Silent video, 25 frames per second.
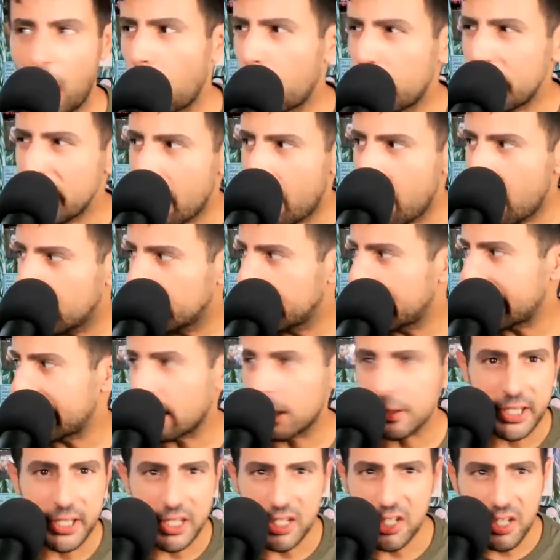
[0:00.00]
Are we all, like,
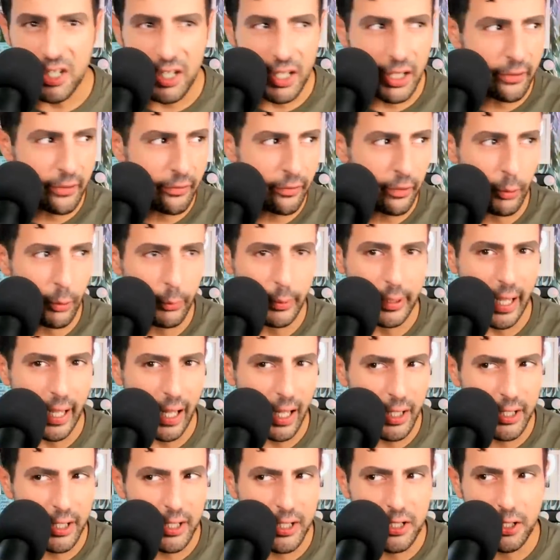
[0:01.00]
auditioning for a
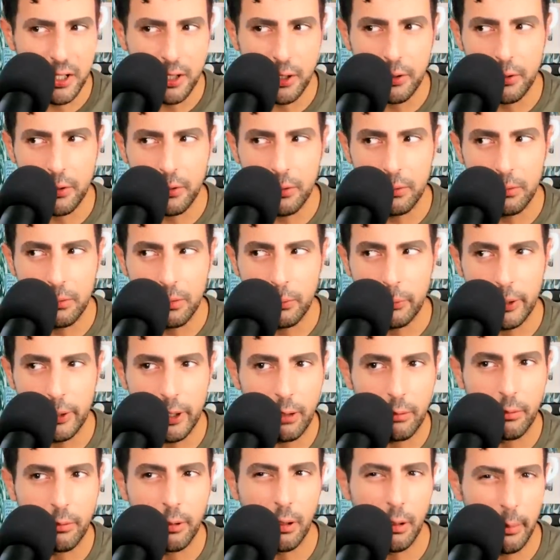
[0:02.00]
reality show and we
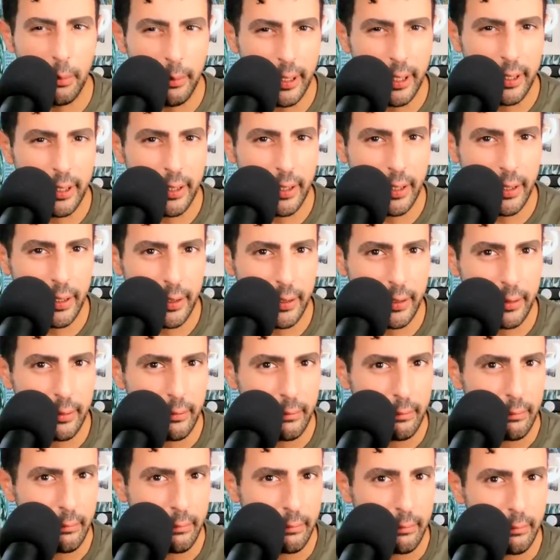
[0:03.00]
don't know about it yet?
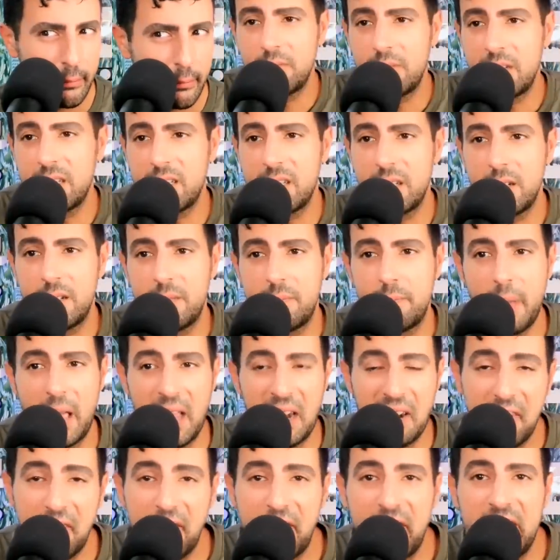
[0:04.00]
Does it
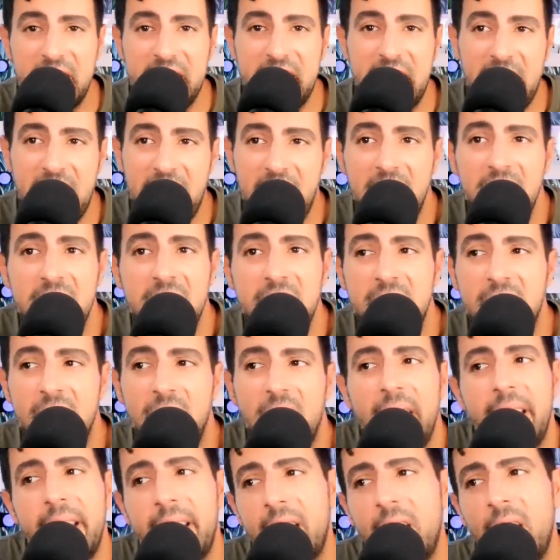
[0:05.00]
benefit Dana to,
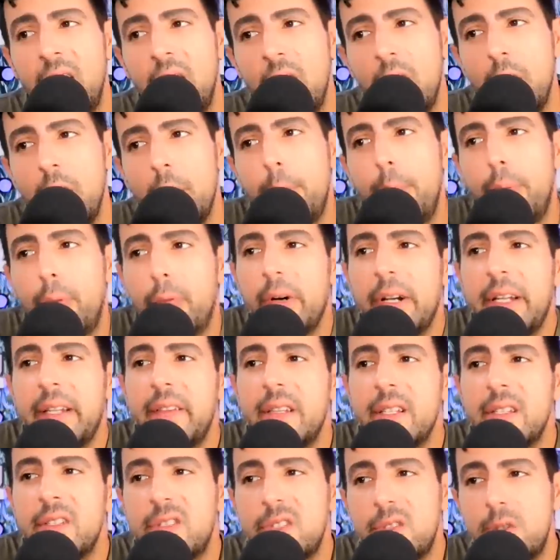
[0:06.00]
like,
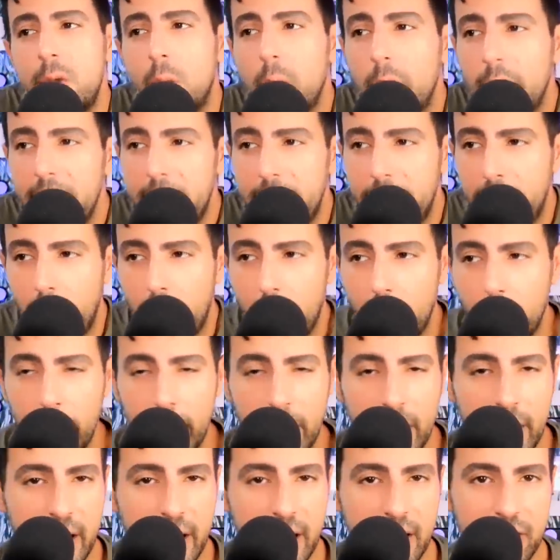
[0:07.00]
bring this story
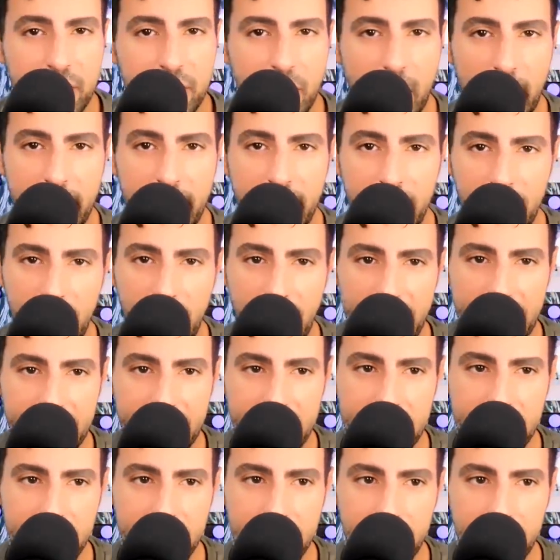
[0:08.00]
forward and try to, like,